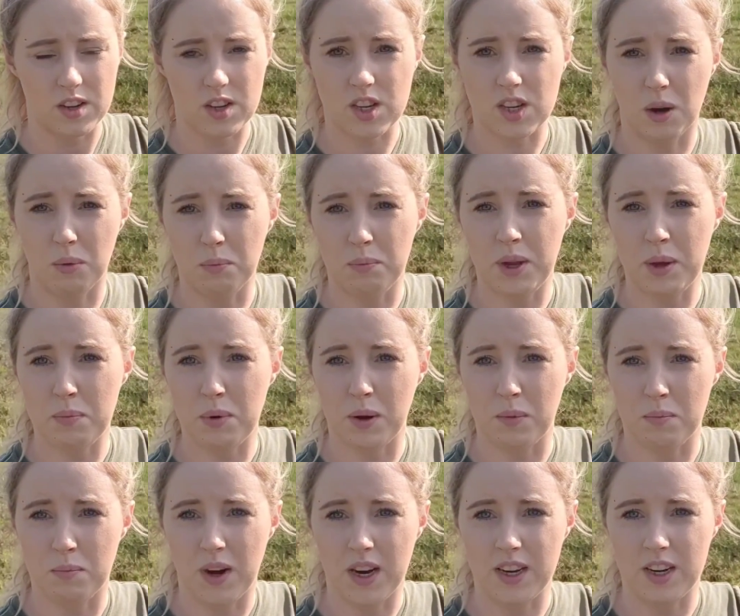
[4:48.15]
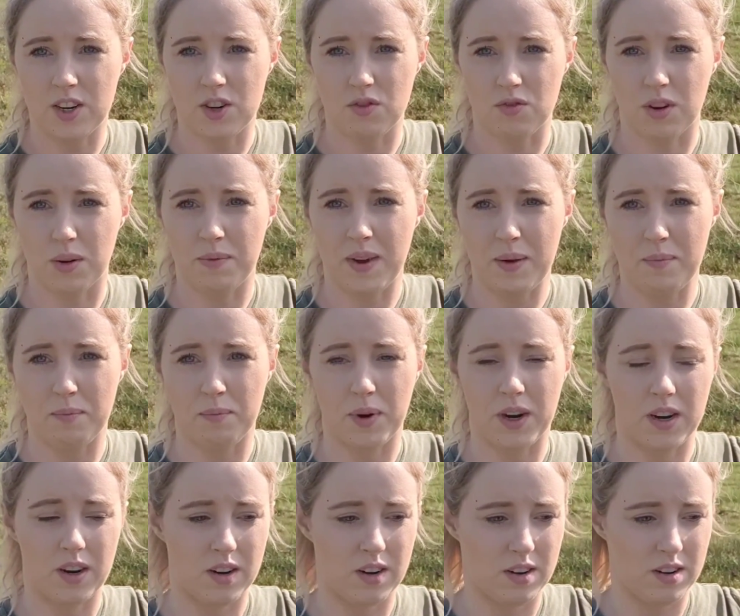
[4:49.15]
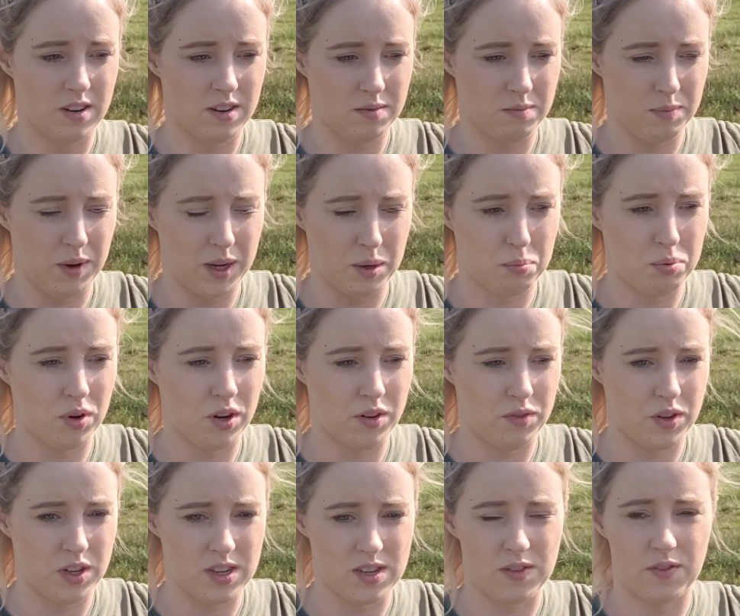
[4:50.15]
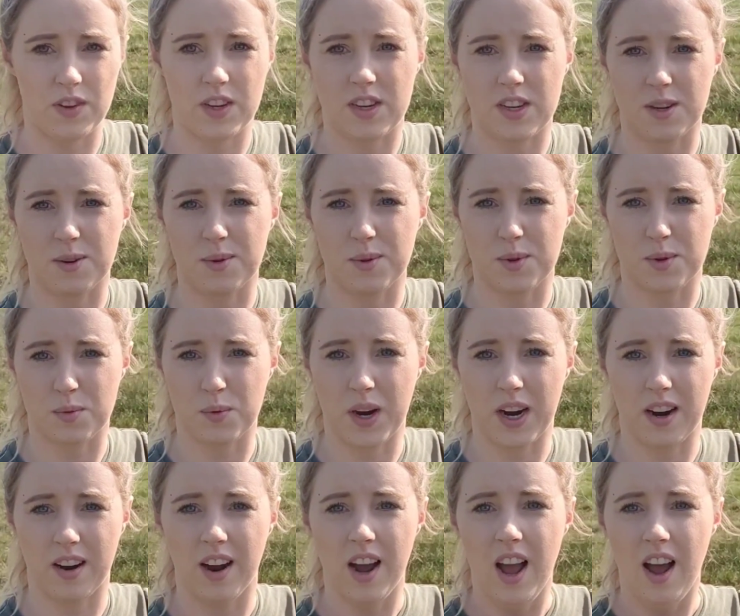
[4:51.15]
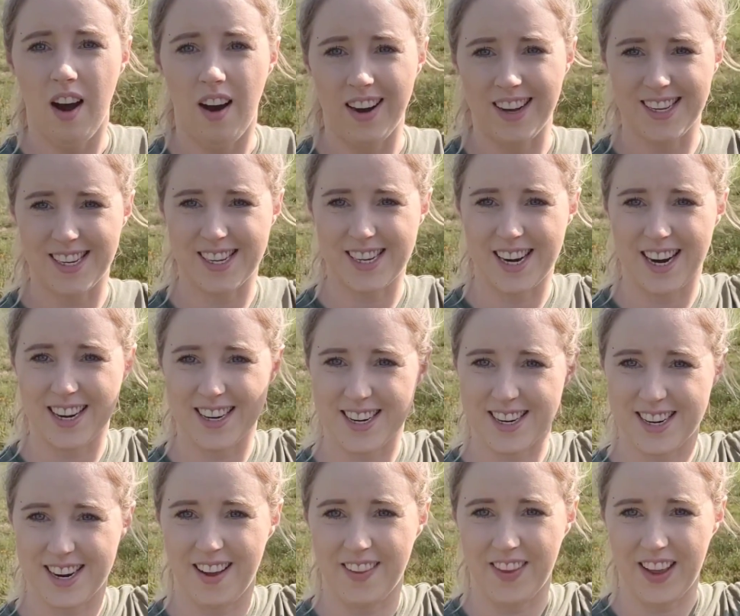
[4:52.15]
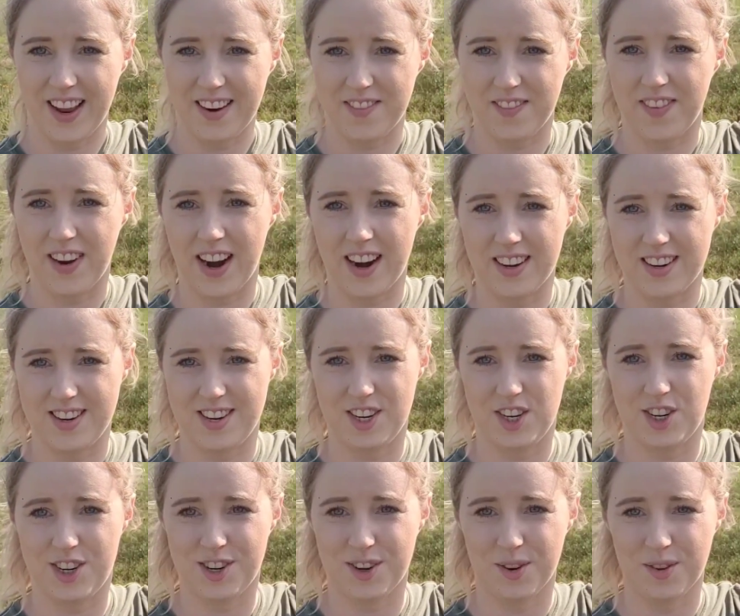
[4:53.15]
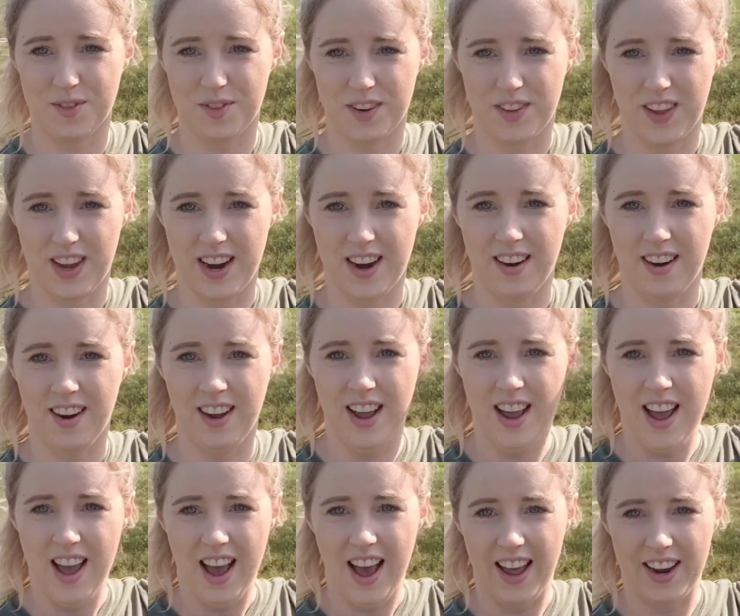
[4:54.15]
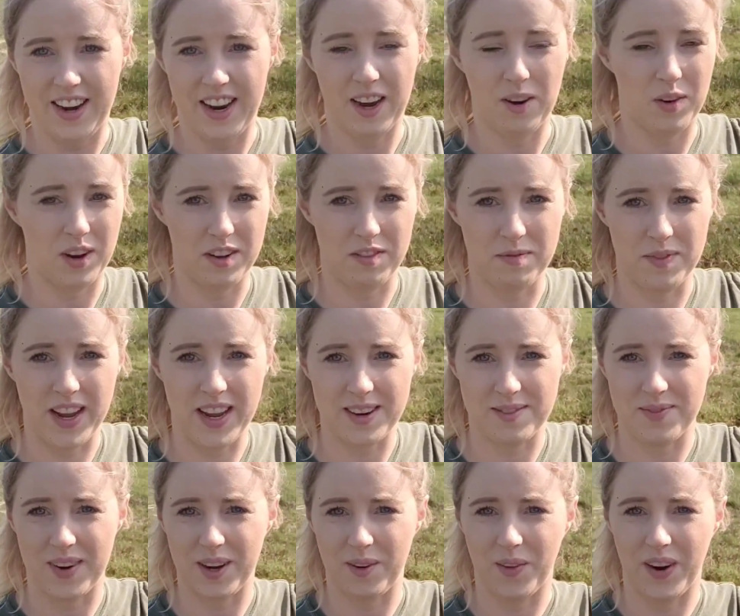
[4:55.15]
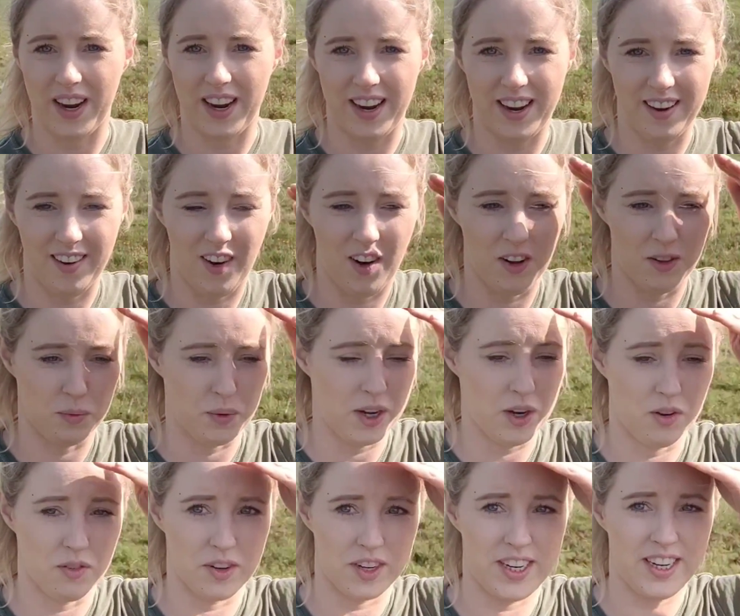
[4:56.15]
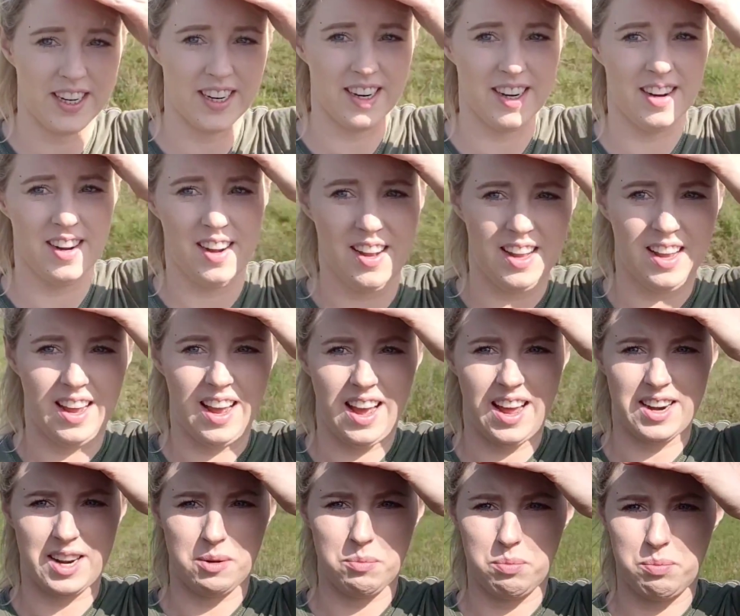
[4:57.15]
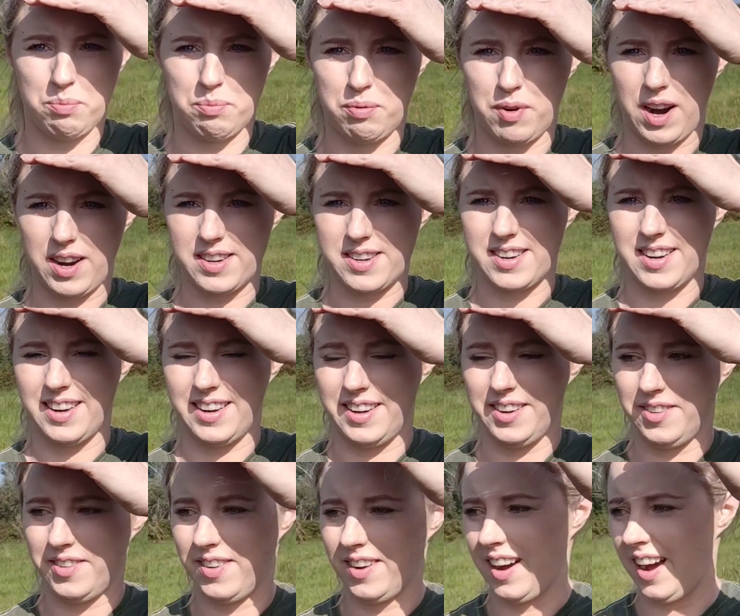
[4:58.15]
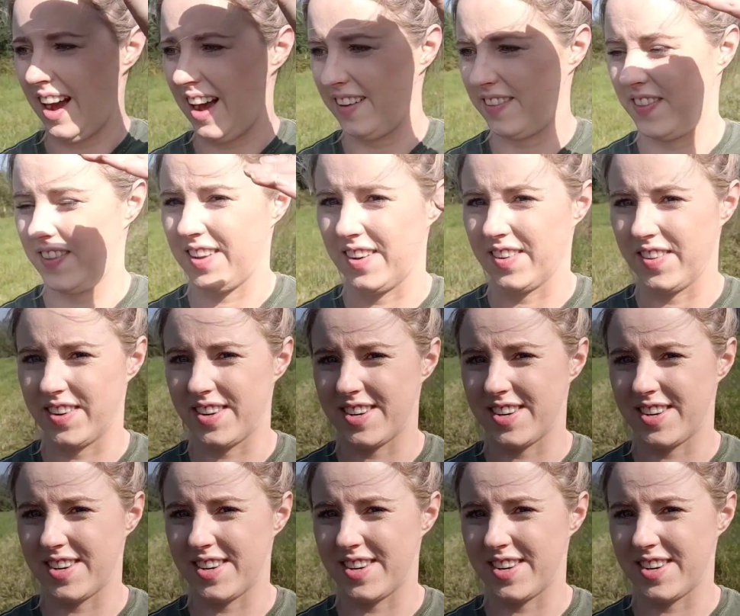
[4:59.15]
Some people might remember my previous videos where I started on that far ditch over there, and now I've made my way all the way over here and I'm practically at the